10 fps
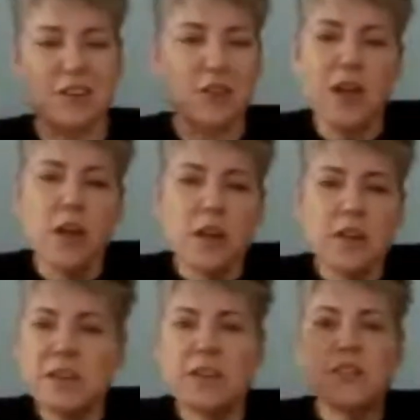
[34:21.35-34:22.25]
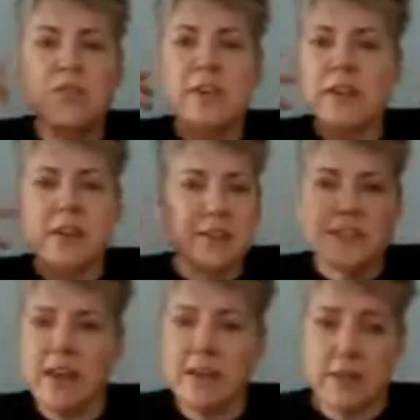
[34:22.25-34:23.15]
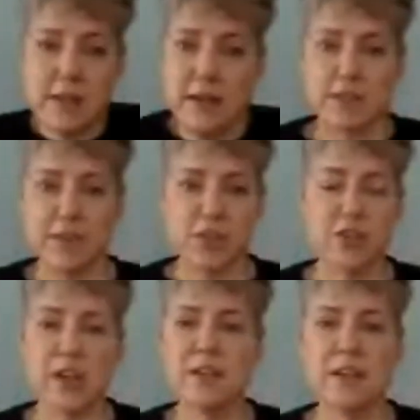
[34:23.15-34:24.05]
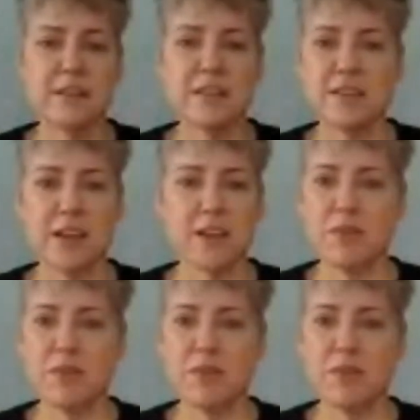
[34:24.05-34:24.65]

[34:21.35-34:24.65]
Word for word: Like these are like insane science fiction ideas.